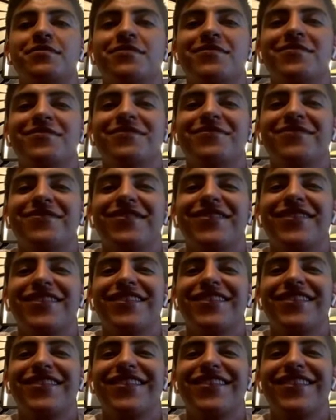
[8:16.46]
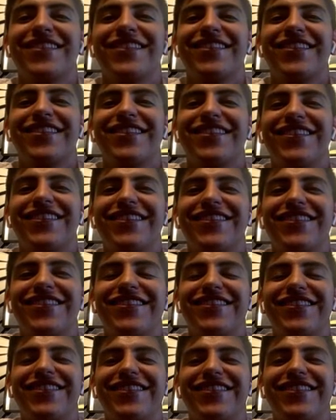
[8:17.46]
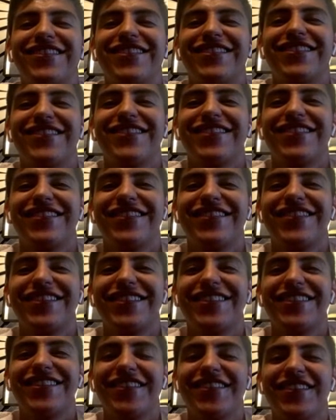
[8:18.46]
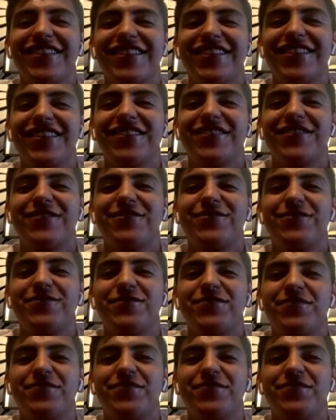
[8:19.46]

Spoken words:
No words are spoken by the person on screen.